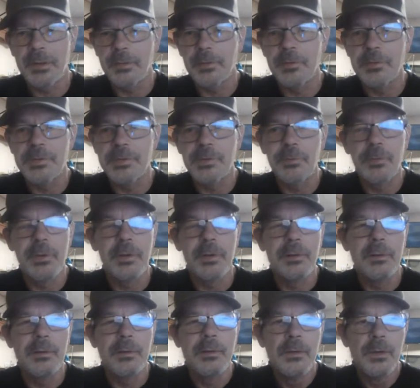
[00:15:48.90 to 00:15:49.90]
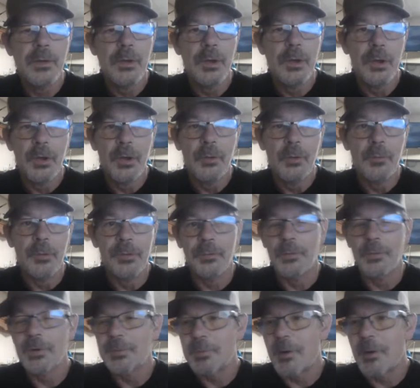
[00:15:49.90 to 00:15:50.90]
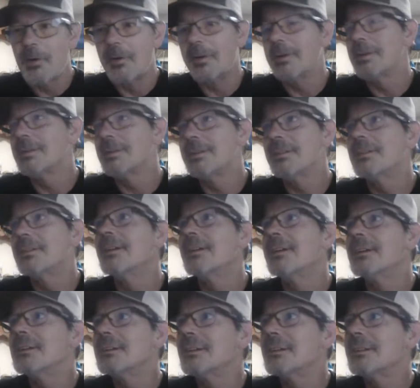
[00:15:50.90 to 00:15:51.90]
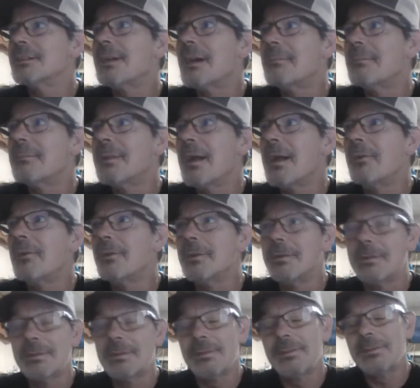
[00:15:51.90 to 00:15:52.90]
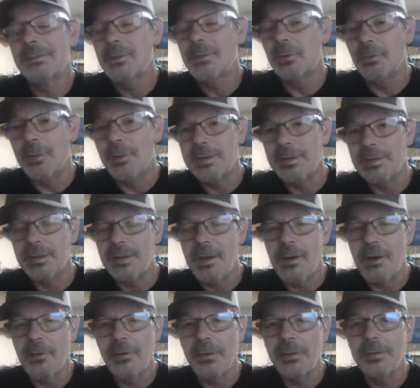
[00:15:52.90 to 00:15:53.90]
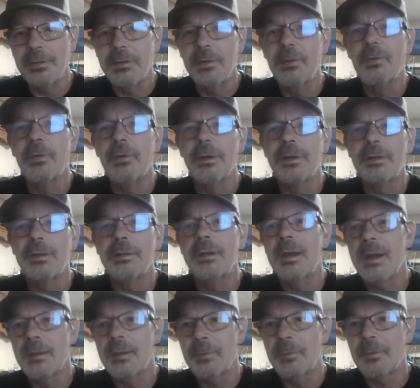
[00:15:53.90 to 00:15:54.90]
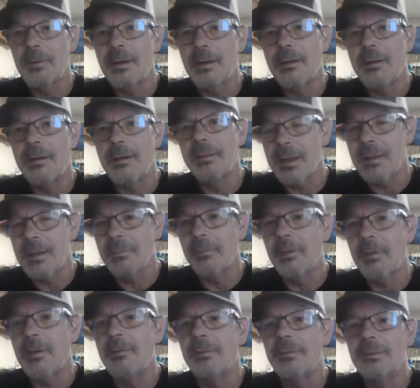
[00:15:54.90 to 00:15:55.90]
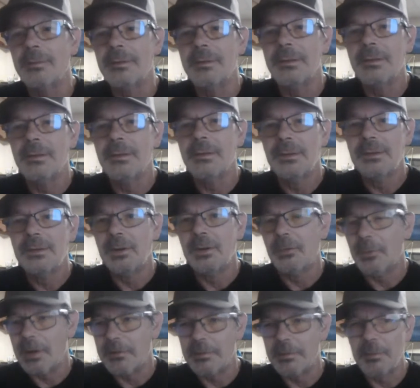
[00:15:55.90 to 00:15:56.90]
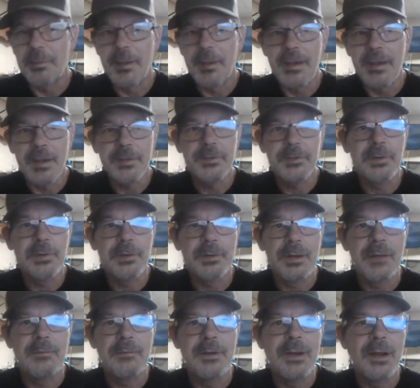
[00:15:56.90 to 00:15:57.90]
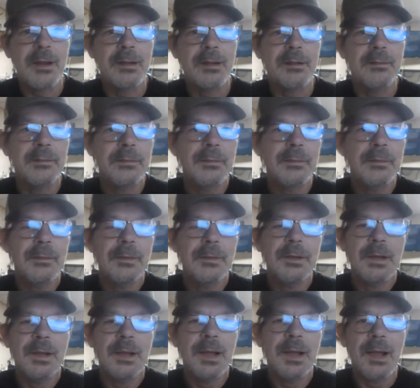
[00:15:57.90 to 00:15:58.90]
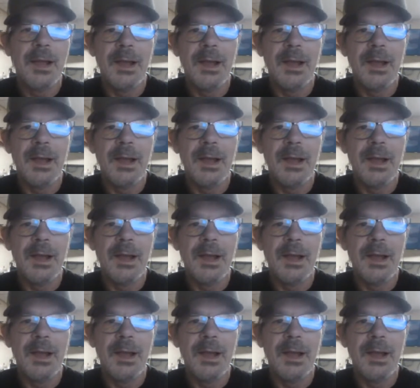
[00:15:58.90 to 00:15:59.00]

But the worst part is I'm down to 2 weeks and counting to go get the camper out of the campground, or we have to pay extra every day. And I don't want to pay extra.